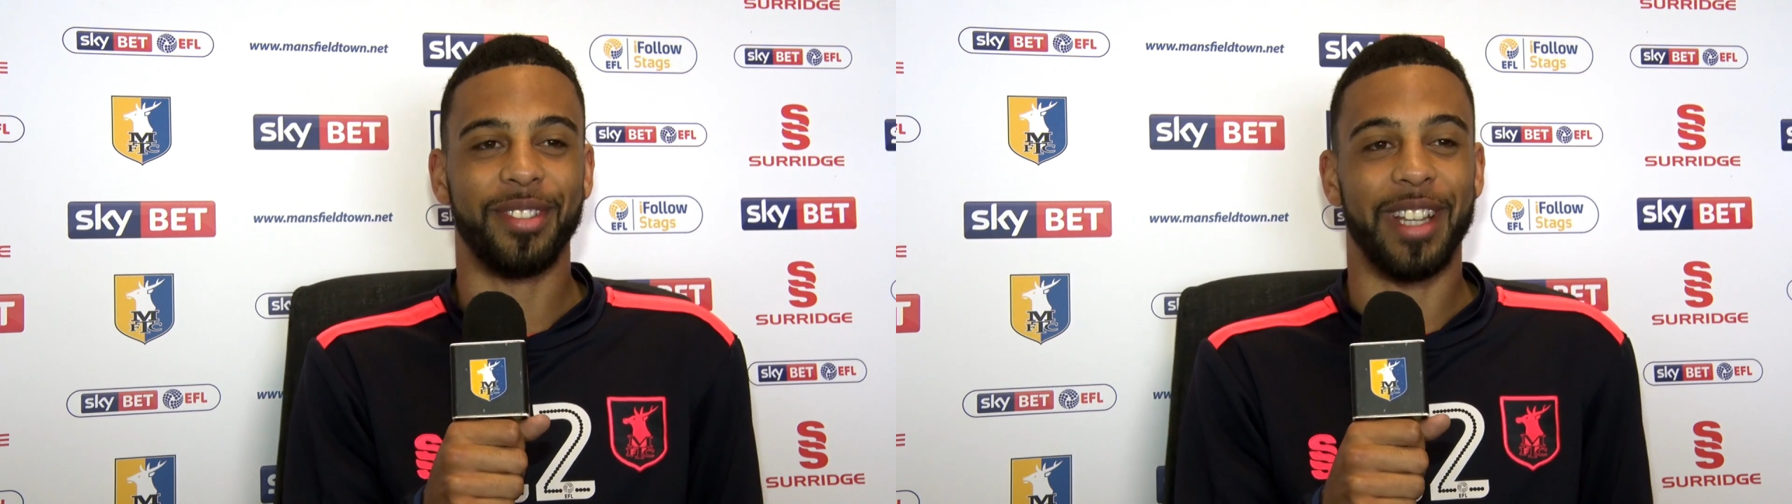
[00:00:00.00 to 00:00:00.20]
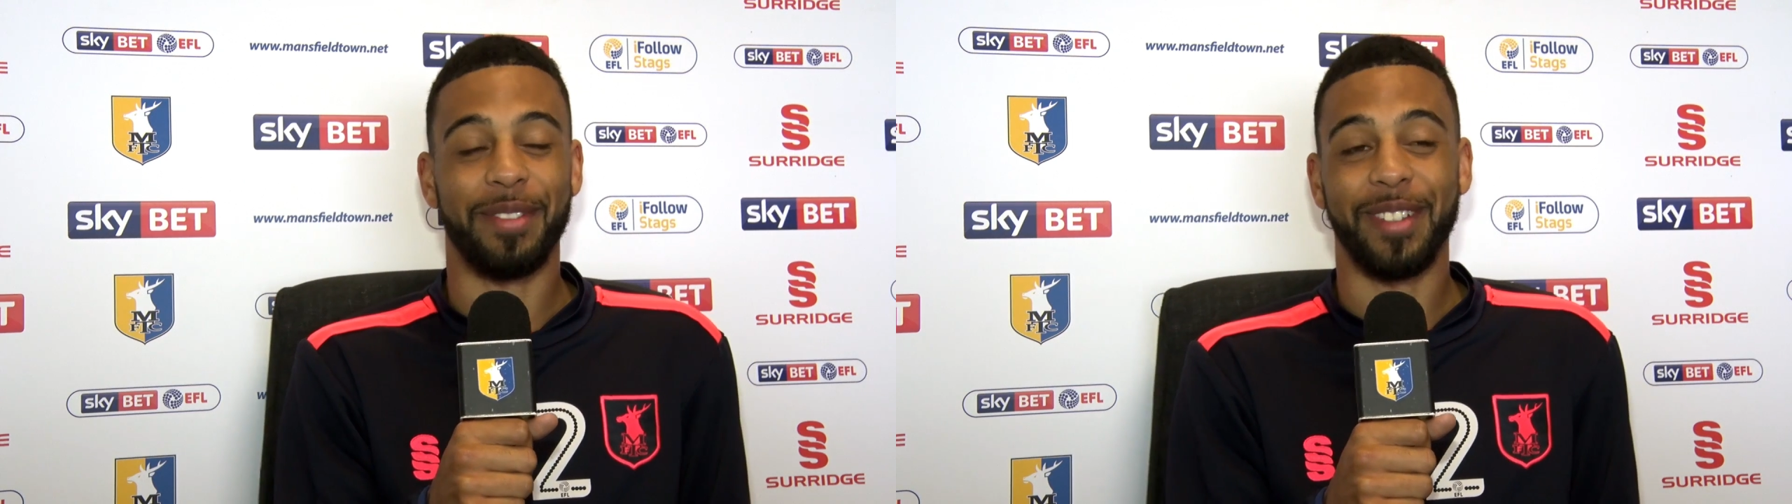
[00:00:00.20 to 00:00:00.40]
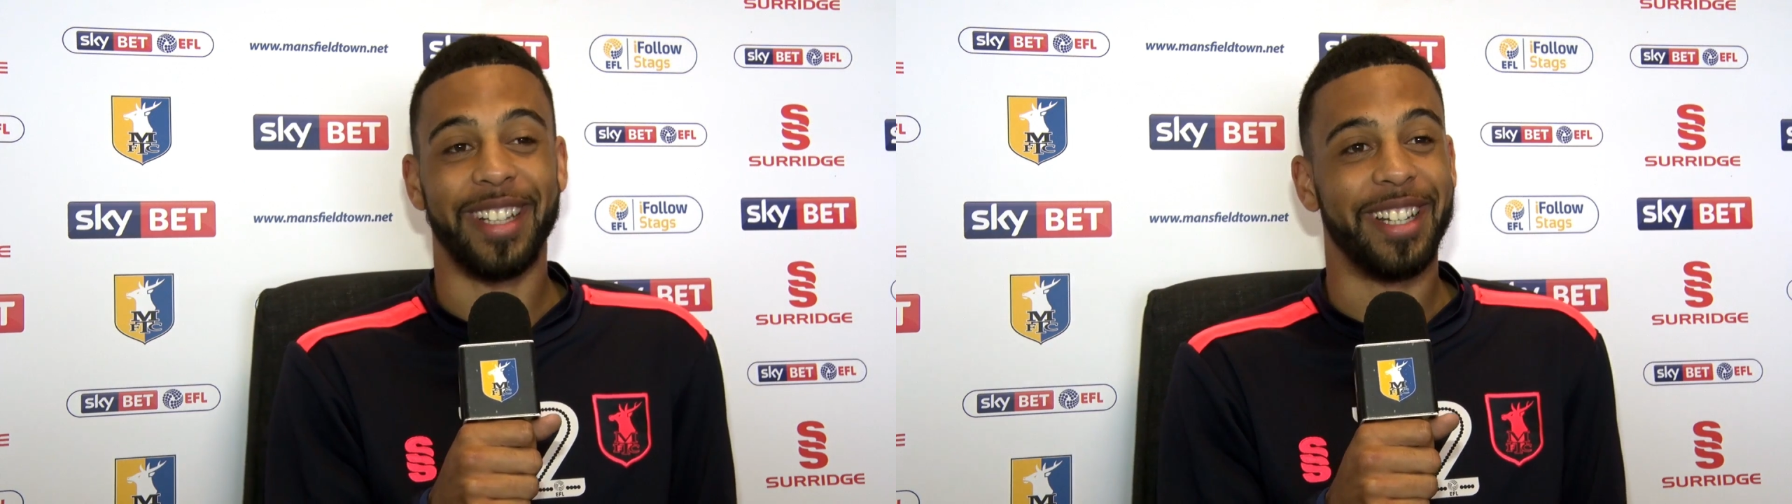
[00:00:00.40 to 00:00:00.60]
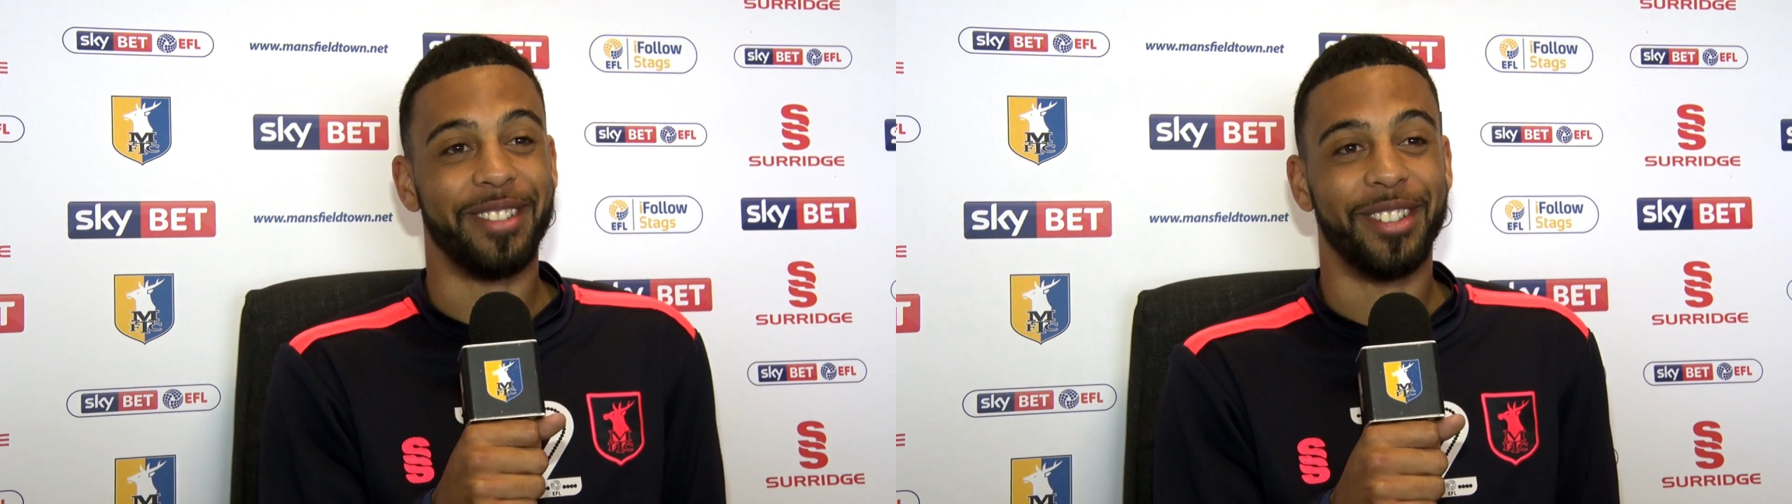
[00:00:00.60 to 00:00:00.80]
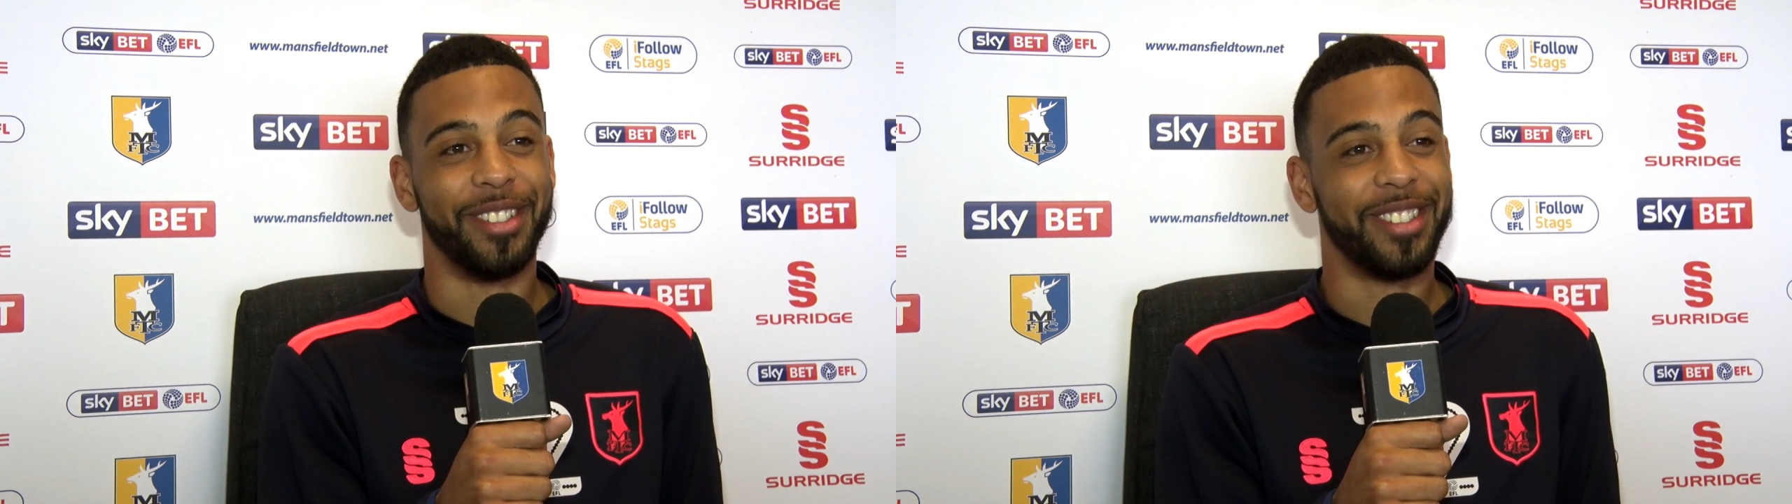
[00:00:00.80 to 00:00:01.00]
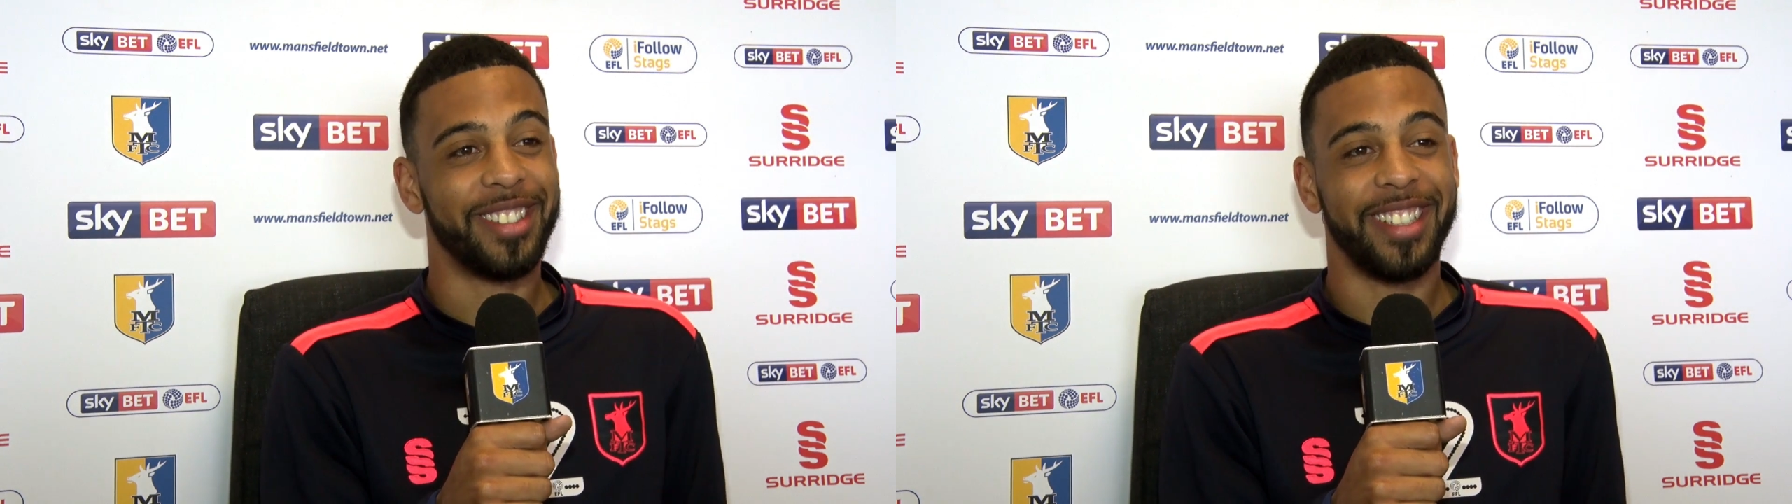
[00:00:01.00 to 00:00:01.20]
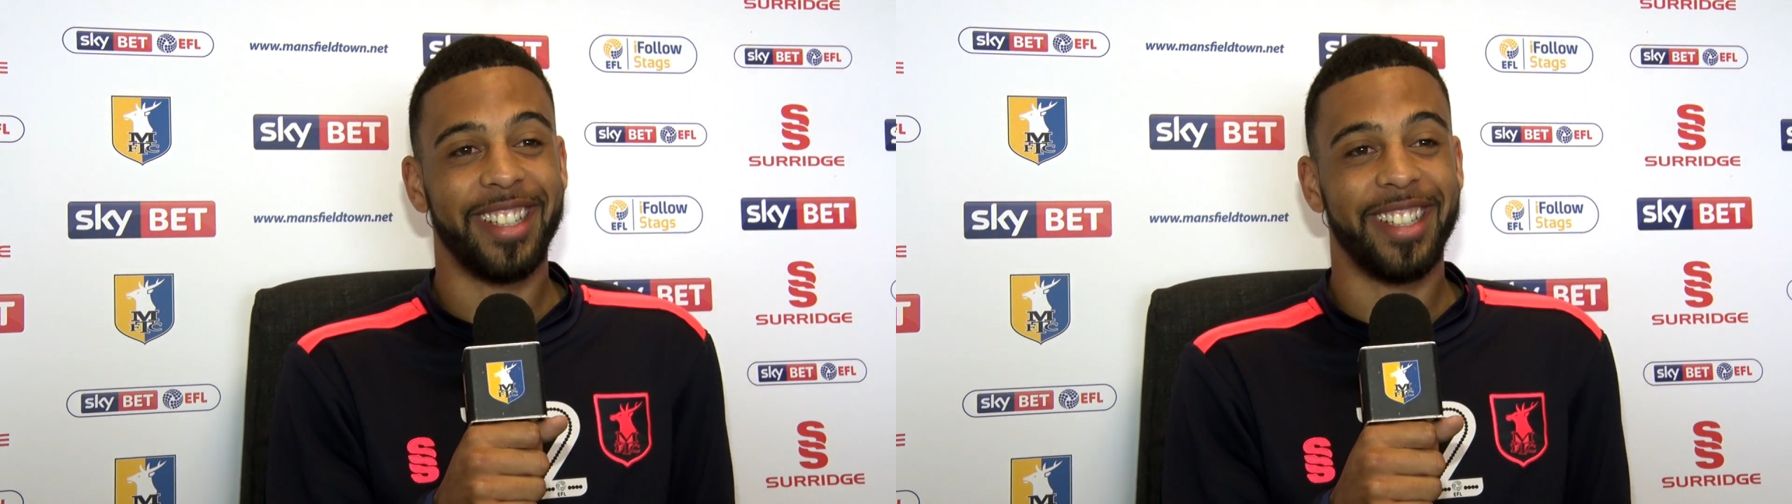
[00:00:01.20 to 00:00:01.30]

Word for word: definitely Danny Rose.